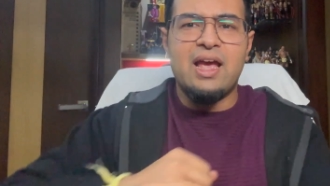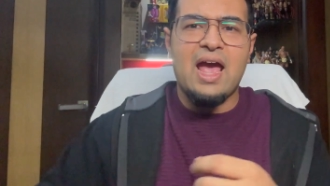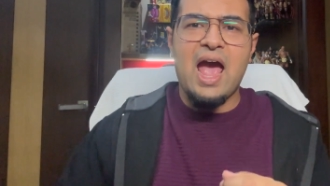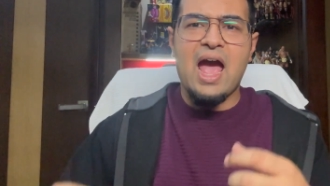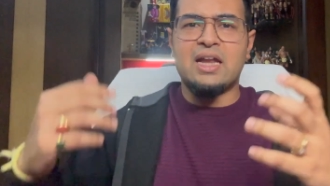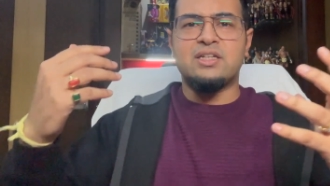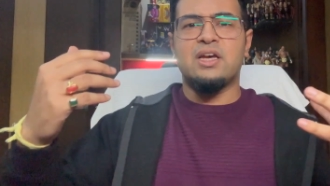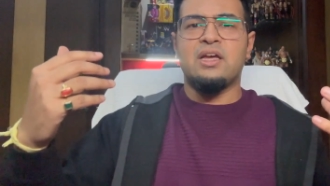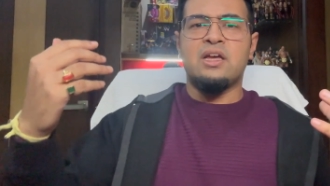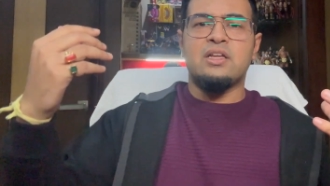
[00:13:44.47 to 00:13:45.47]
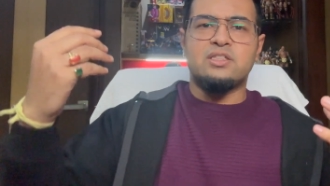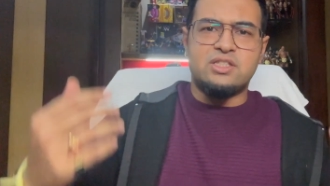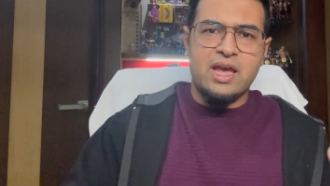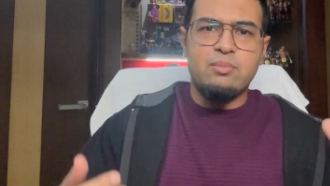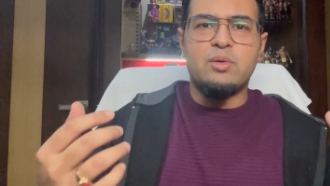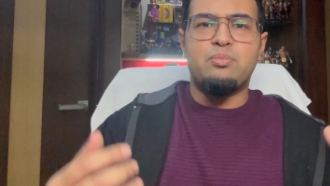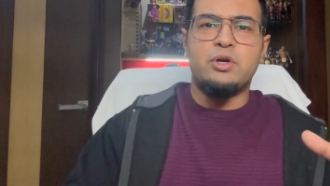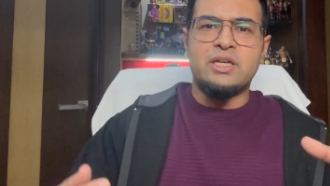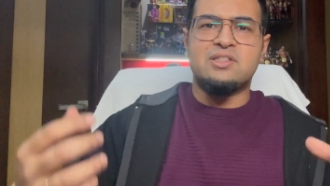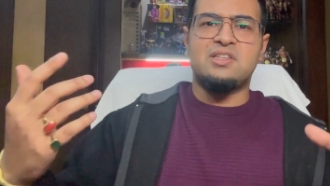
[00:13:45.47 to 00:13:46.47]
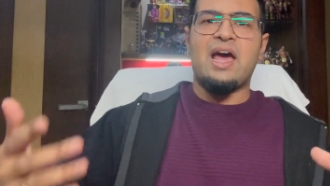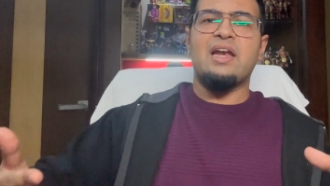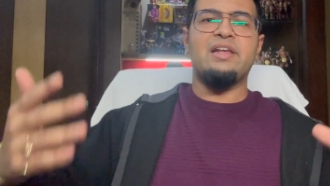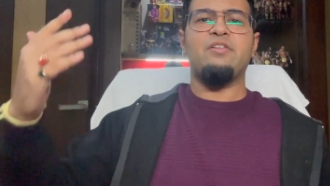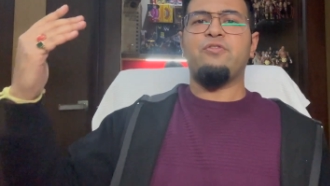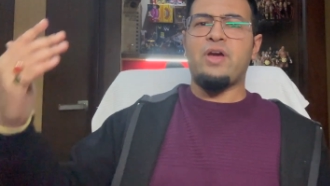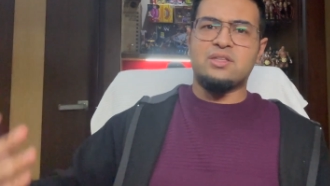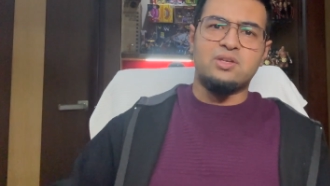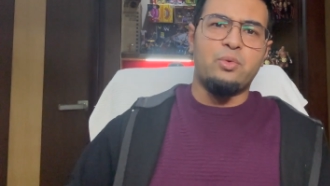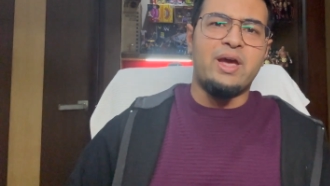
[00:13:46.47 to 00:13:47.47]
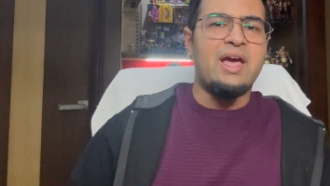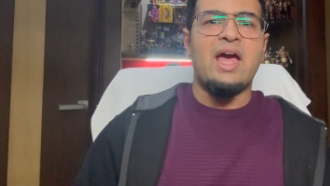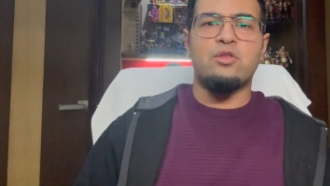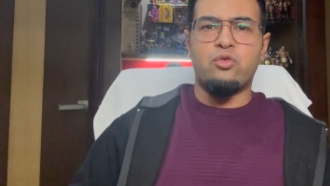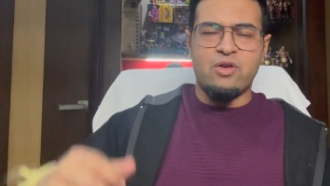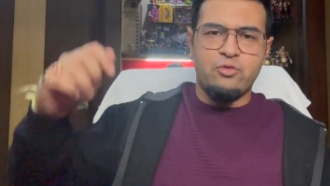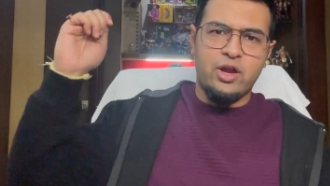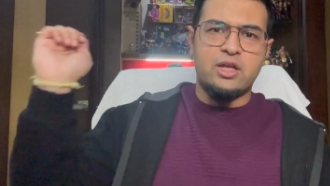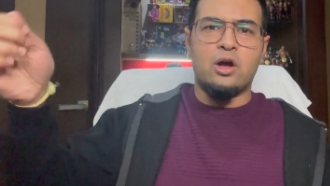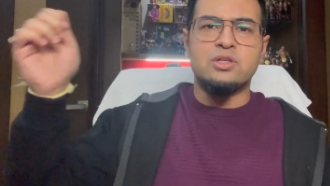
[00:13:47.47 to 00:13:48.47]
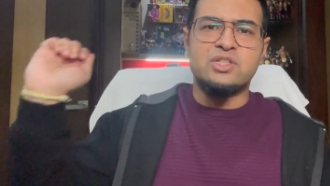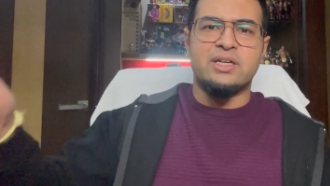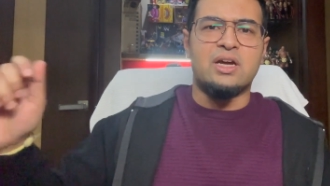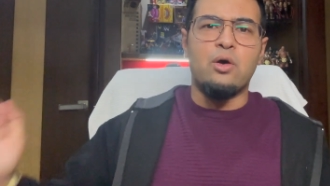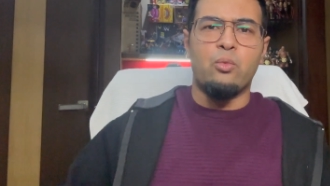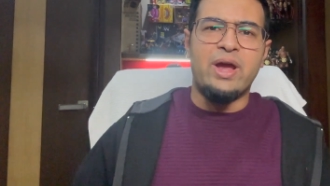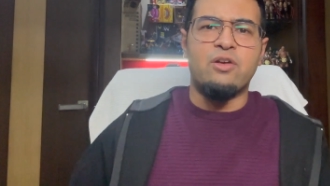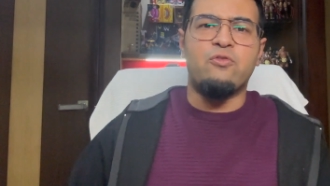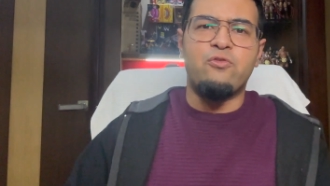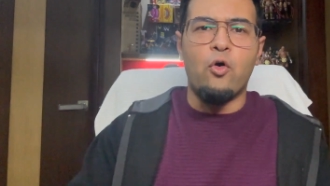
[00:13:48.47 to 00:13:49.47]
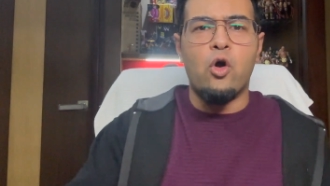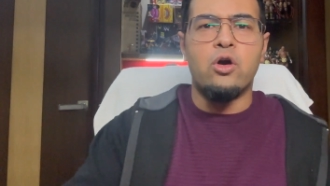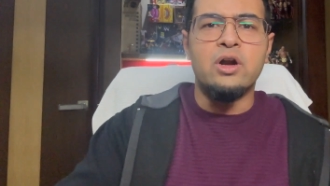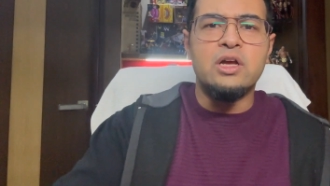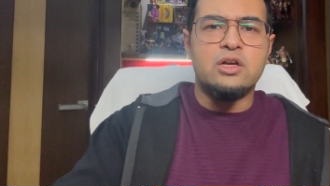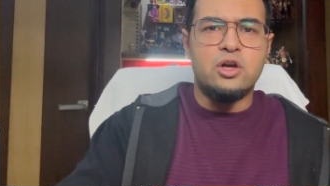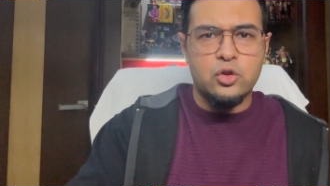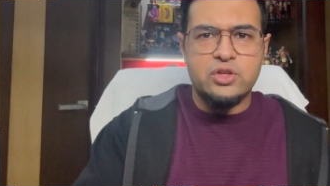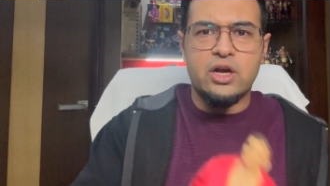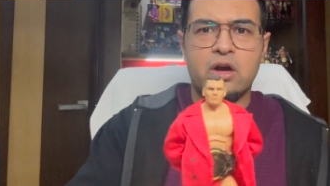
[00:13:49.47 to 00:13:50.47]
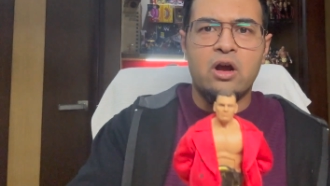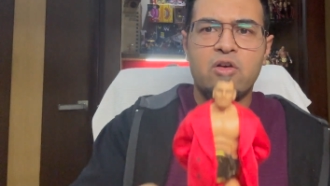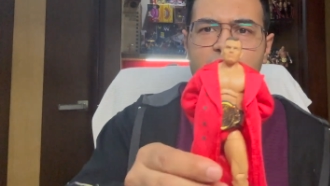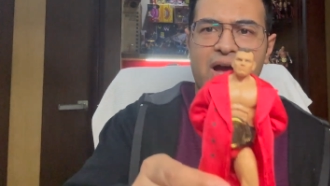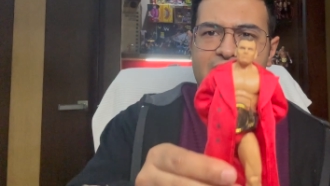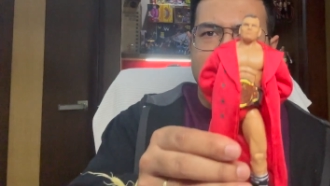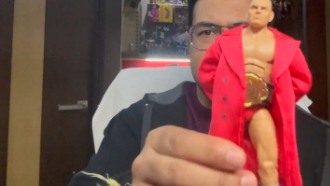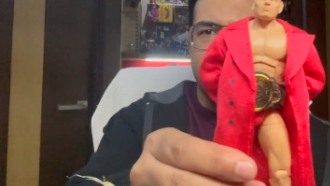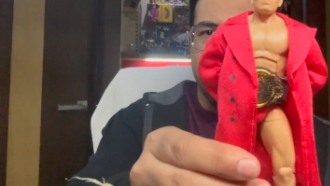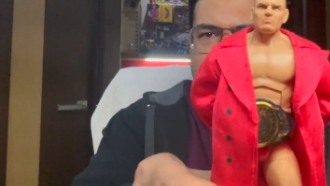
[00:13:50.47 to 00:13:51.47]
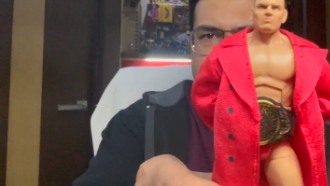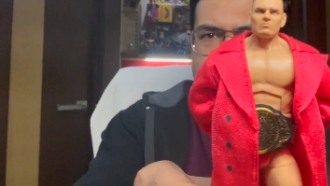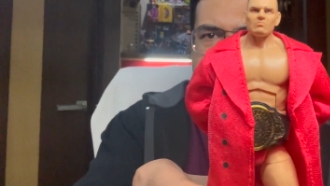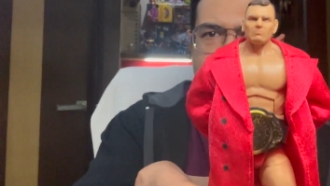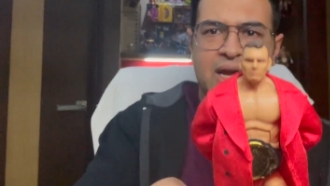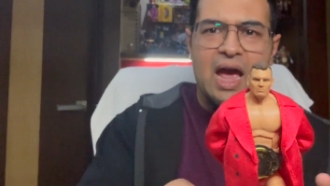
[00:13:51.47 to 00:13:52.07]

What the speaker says: And Damian Priest sadly fades away, and the referee calls it a win for Gunther via submission.